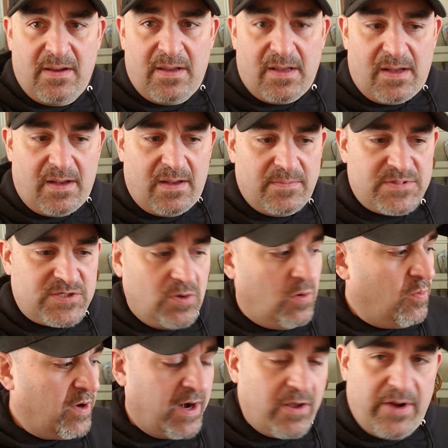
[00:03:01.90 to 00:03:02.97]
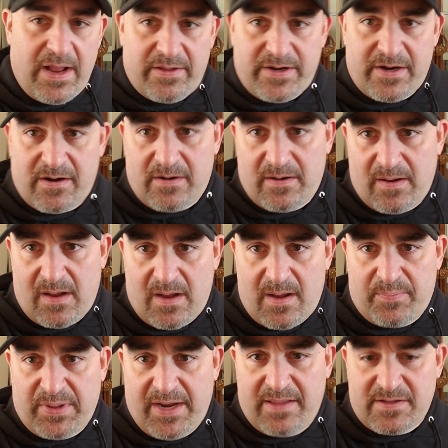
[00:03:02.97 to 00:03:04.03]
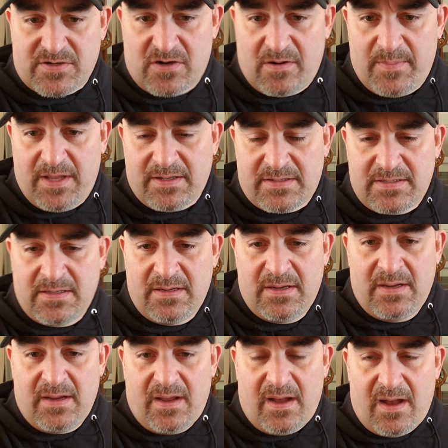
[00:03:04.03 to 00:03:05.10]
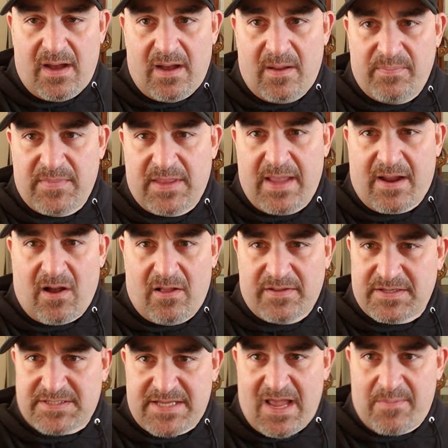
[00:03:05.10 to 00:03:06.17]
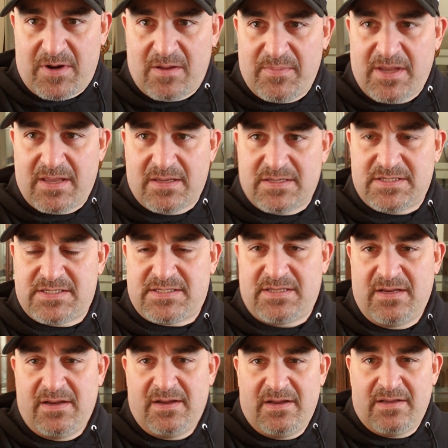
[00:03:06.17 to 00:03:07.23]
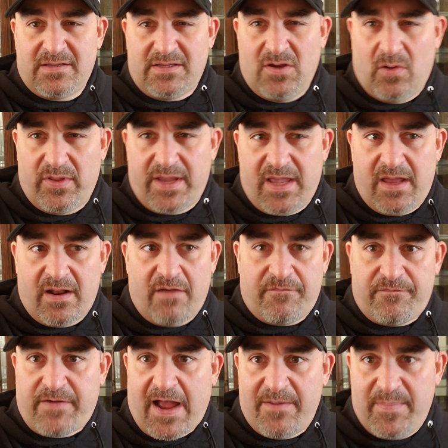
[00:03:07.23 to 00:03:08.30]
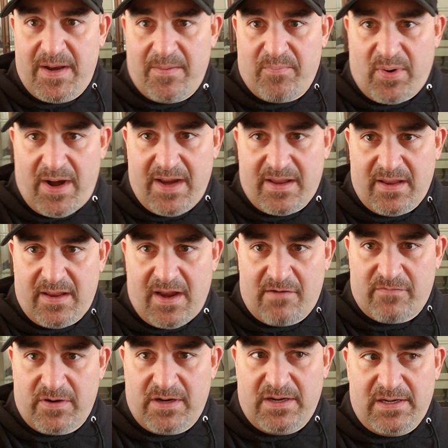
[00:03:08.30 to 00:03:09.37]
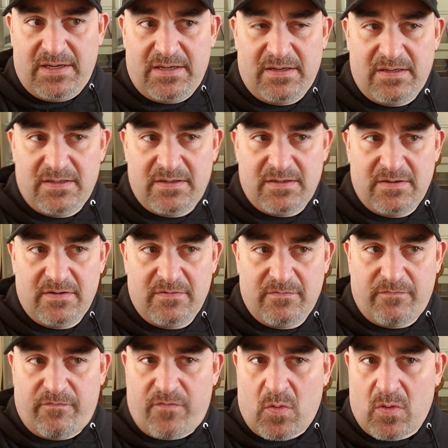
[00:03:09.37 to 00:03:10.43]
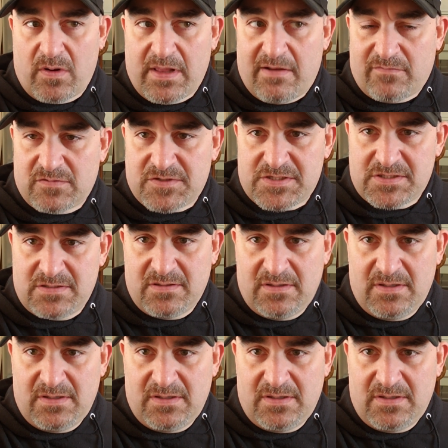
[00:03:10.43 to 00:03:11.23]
So we're going to go down there, play in the tournament. They call it the stamina because you only get a 5-minute break every 4 levels.